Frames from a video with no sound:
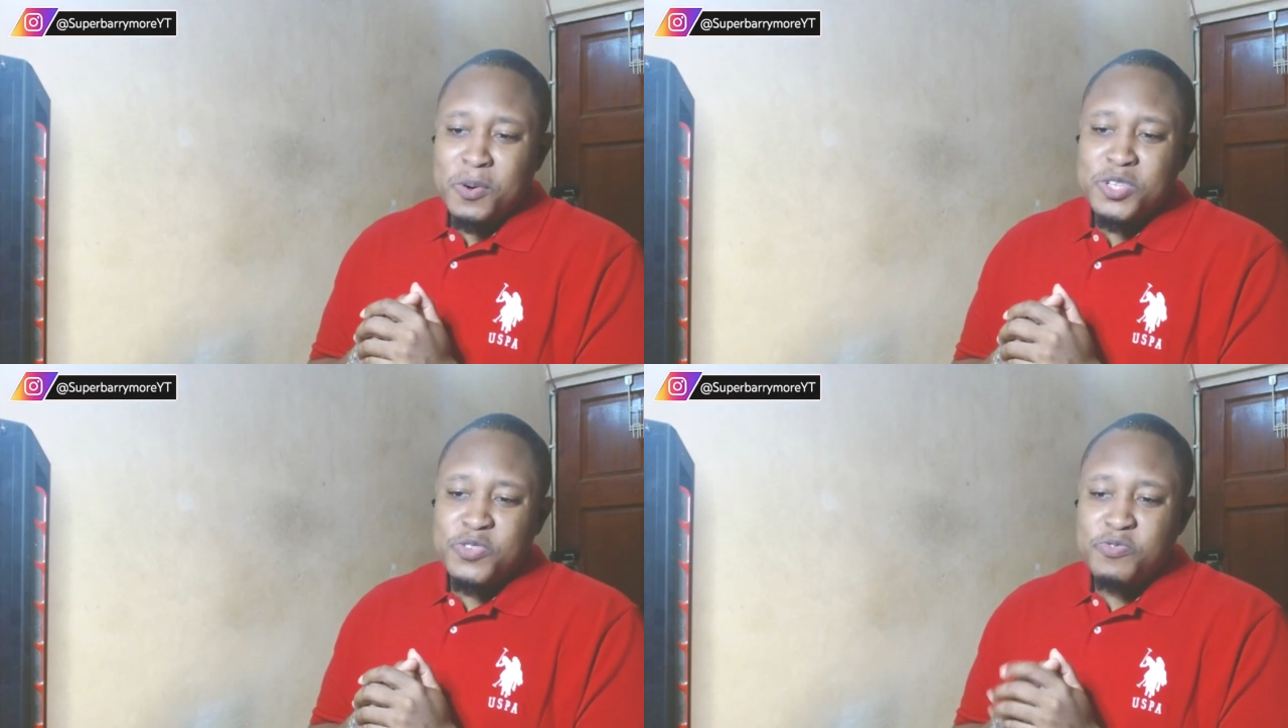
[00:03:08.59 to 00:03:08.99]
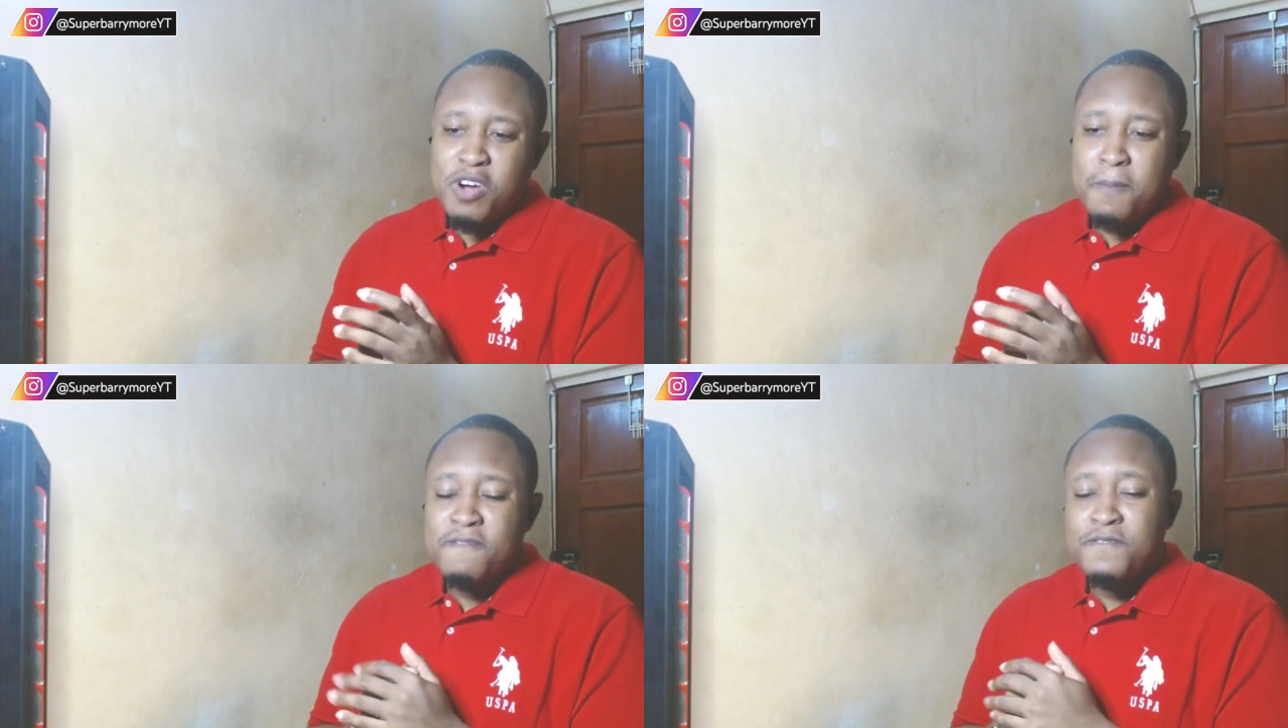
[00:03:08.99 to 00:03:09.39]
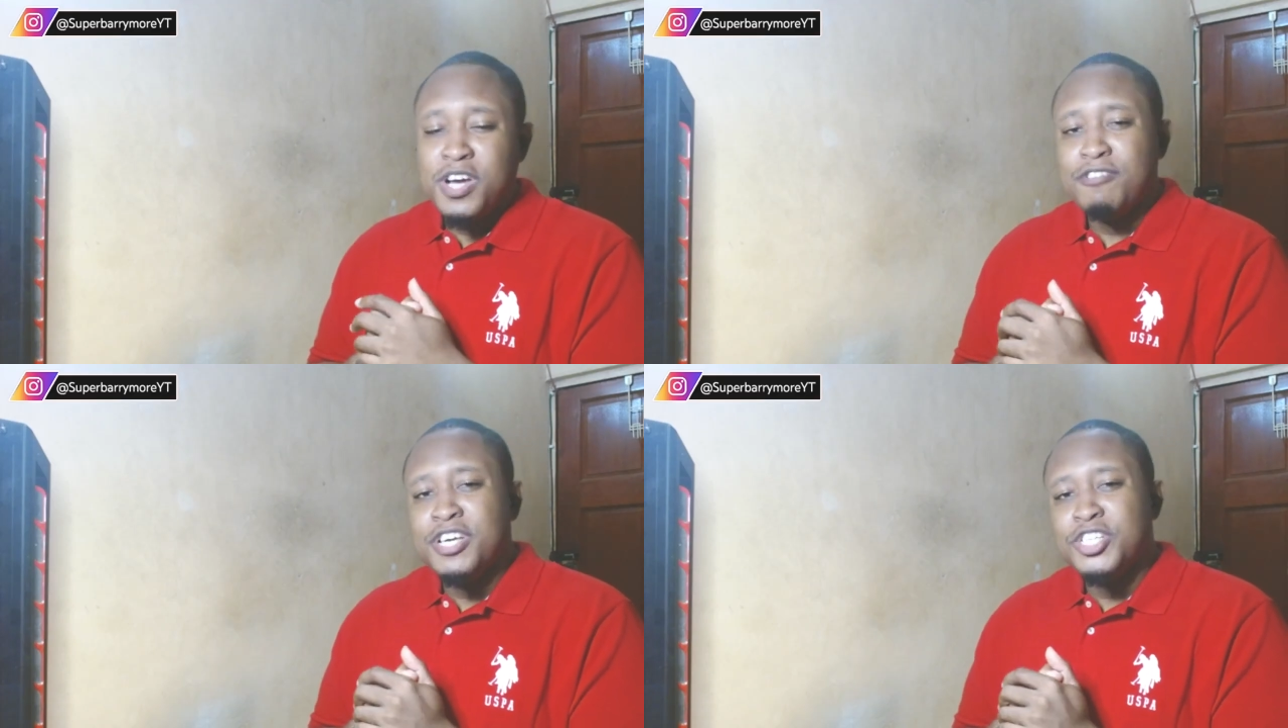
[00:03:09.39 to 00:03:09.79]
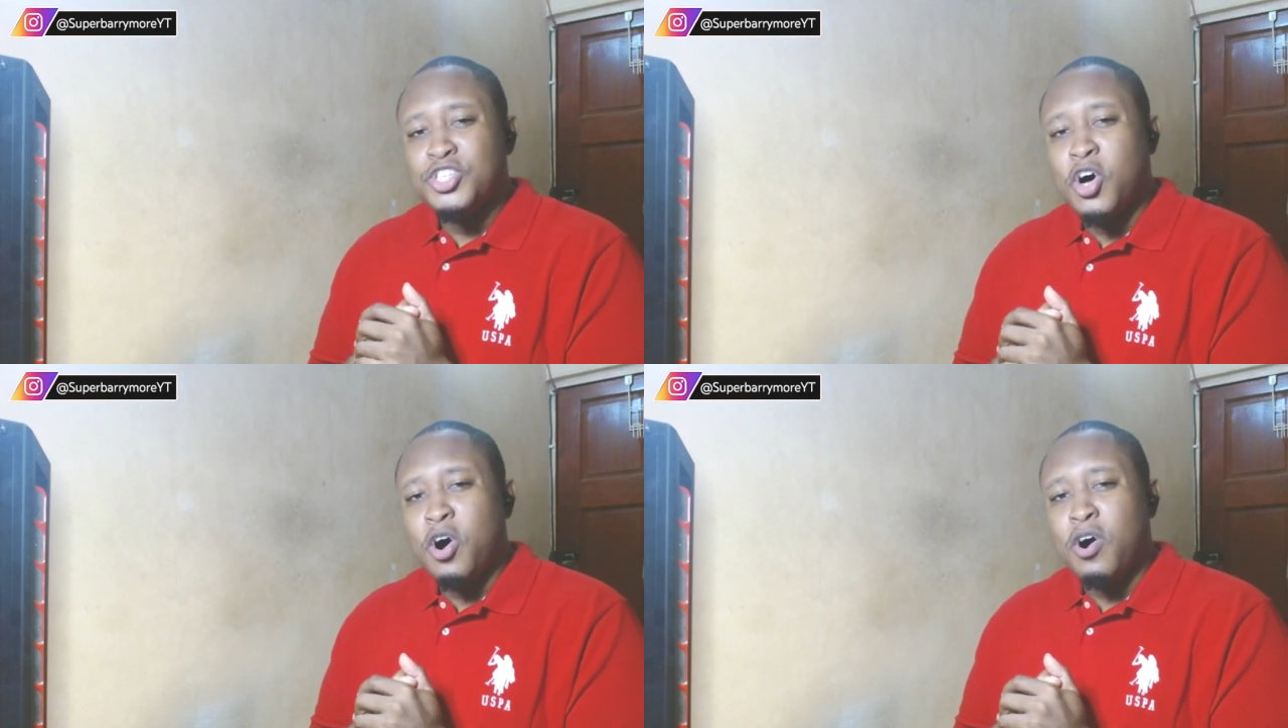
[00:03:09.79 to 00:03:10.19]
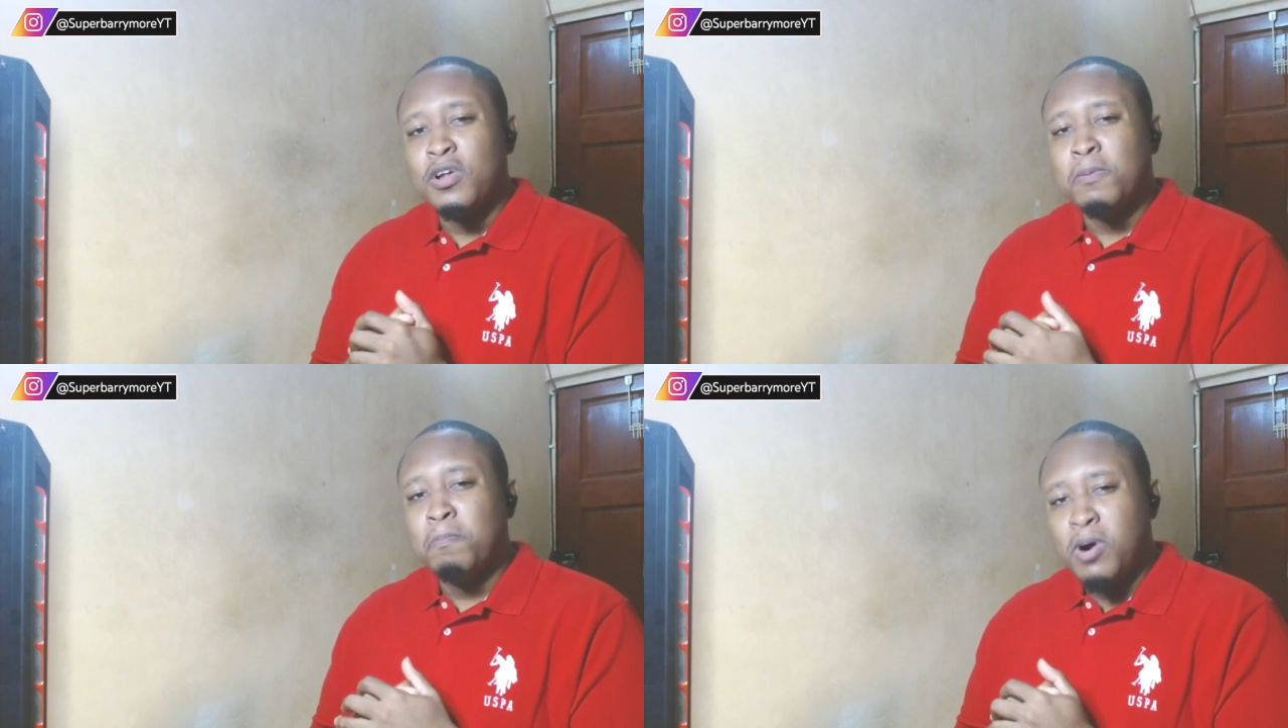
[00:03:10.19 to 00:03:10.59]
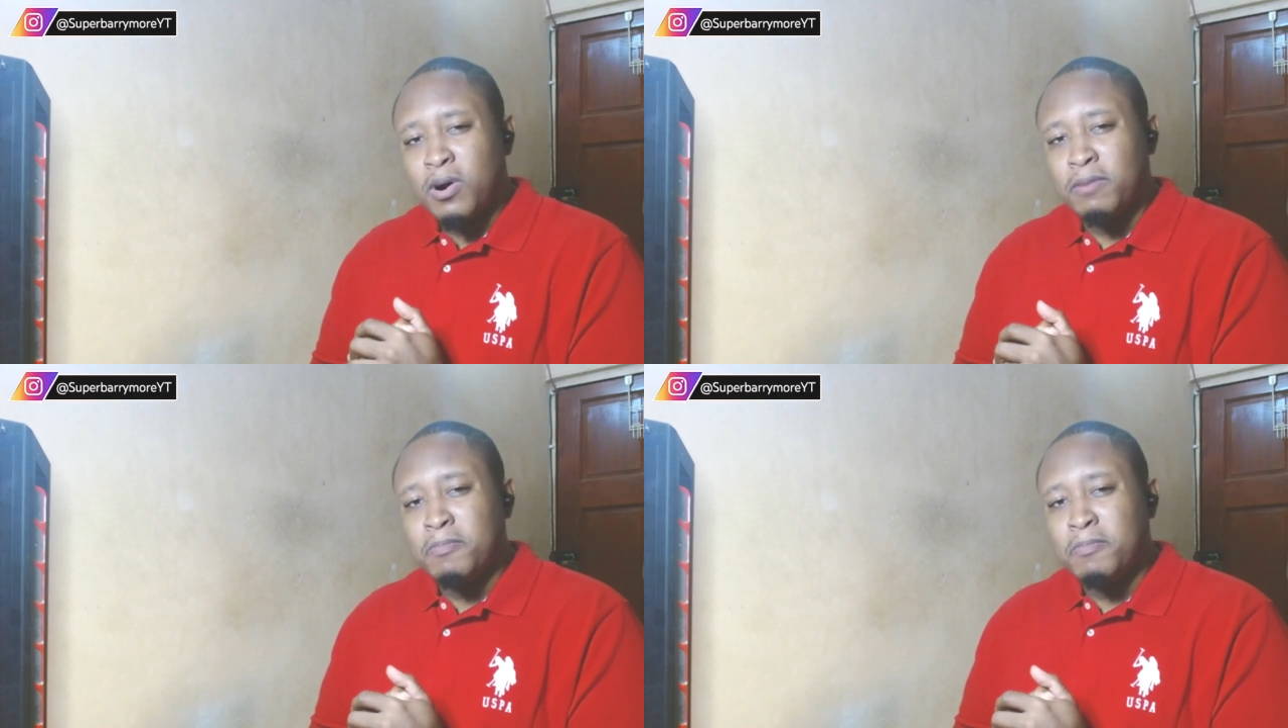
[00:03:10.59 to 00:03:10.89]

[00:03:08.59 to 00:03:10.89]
was from Very Tall Bart.